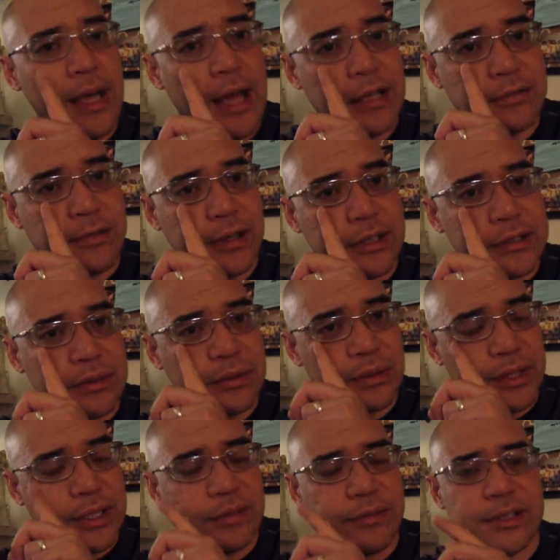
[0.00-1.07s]
as far as,
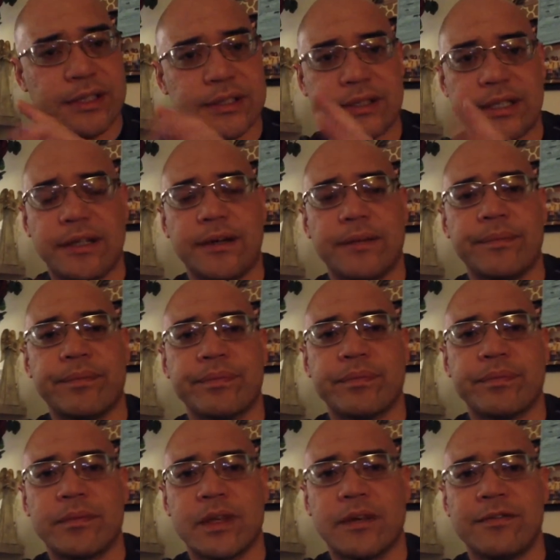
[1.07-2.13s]
or even just
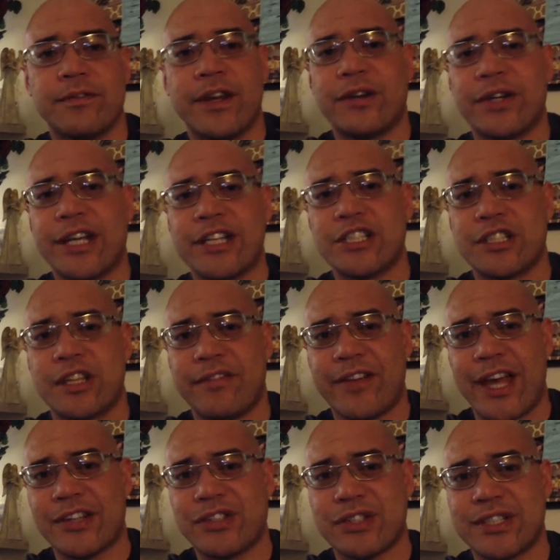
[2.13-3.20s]
variations of
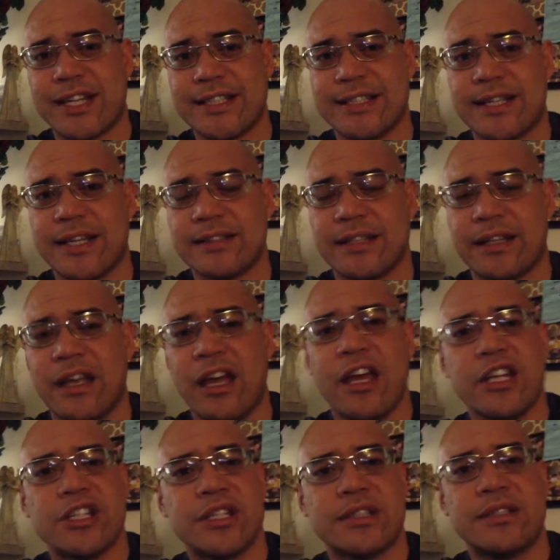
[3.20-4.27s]
exercise testing,
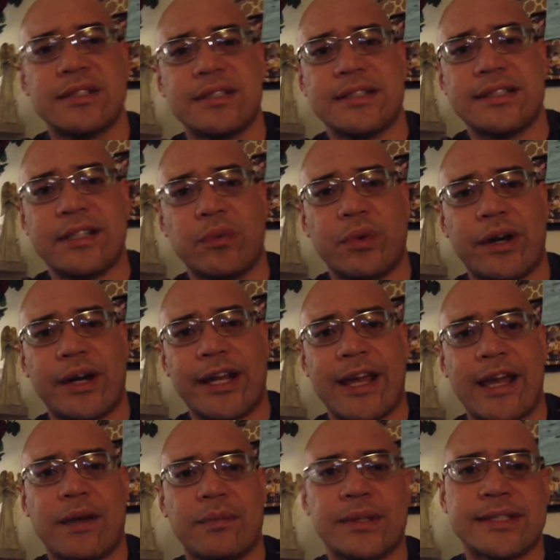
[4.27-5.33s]
just to see where I
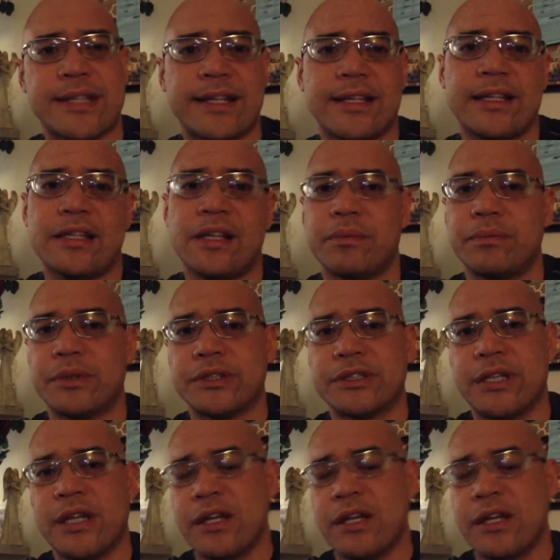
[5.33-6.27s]
am, because I need numbers.